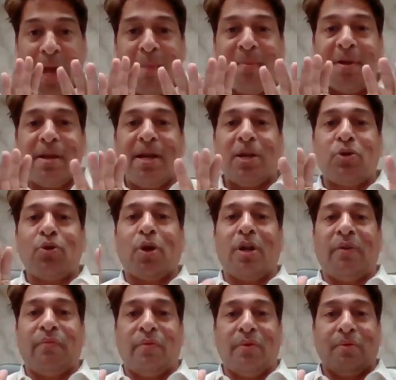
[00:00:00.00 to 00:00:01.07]
Hope I'm clear to
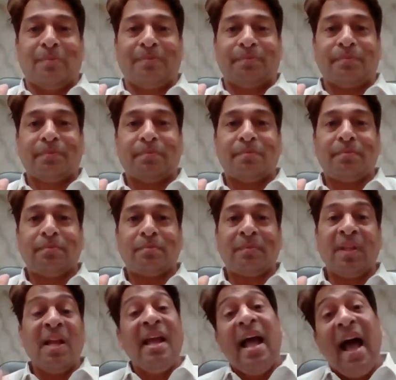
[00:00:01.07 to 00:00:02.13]
all of you.
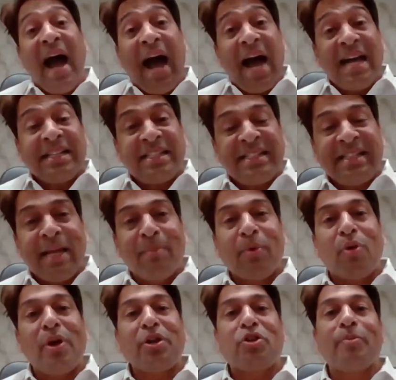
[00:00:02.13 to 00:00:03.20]

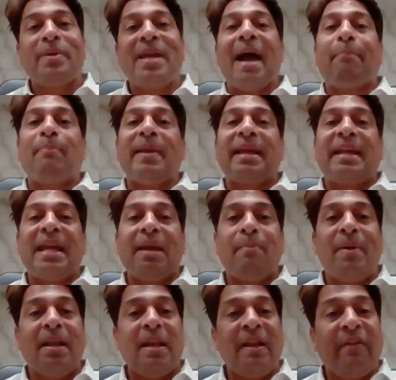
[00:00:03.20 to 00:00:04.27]
RCM going to be
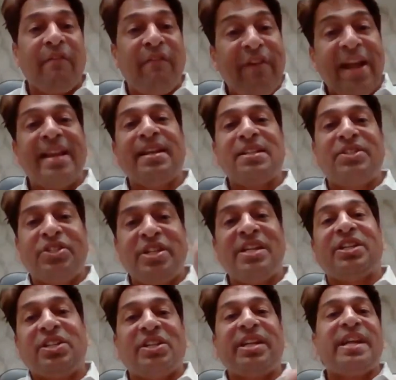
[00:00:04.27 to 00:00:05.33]
applicable when
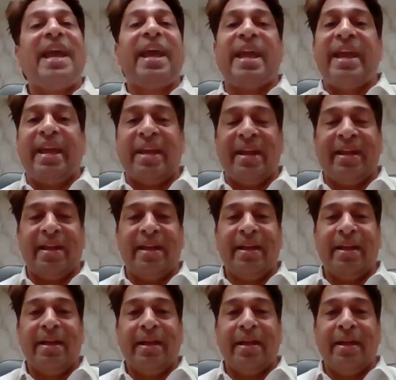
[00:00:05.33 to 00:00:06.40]
GTA
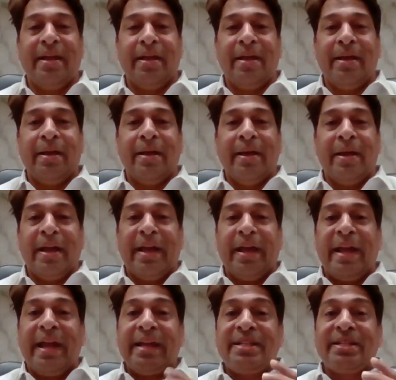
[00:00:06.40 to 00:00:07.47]

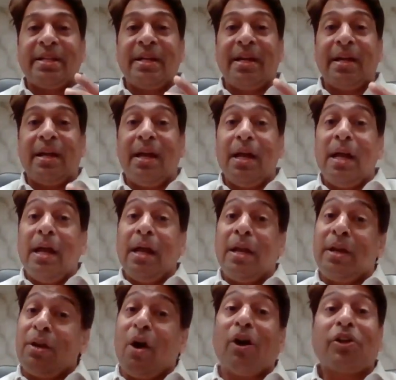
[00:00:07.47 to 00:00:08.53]
is
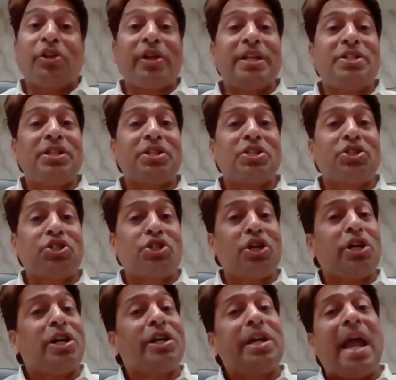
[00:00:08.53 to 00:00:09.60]
not
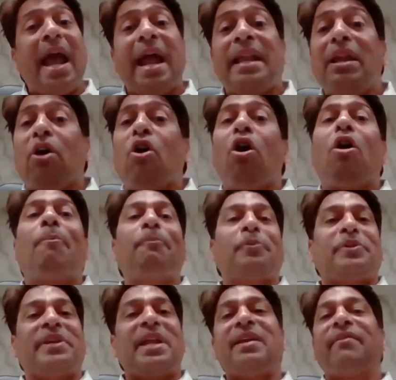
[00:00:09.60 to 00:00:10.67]
registered and
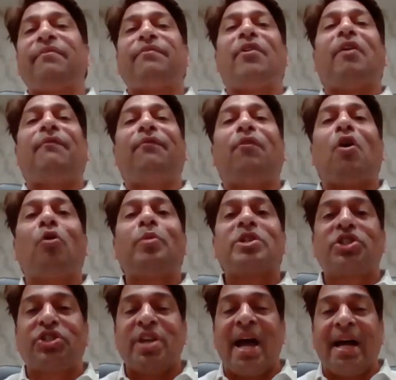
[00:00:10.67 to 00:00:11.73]
opting for
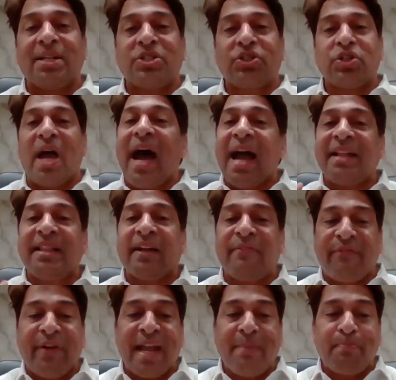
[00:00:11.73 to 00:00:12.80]
forward charge,
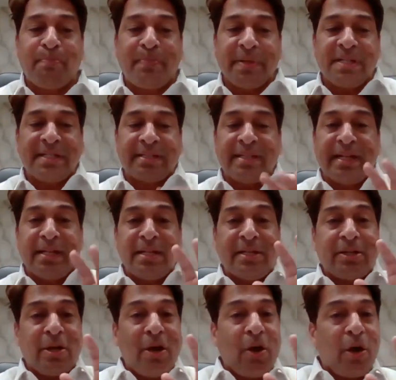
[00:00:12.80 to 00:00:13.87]
either
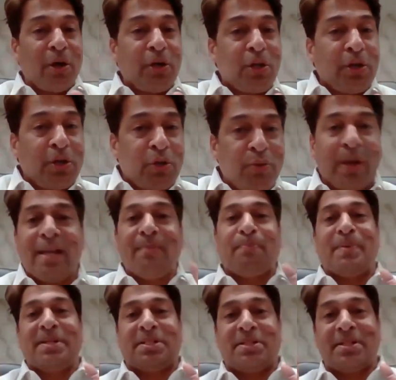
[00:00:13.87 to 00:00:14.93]
5% or
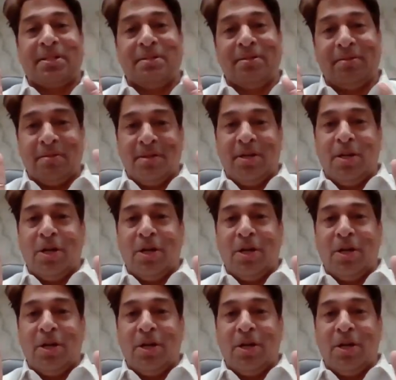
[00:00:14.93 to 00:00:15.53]
12%.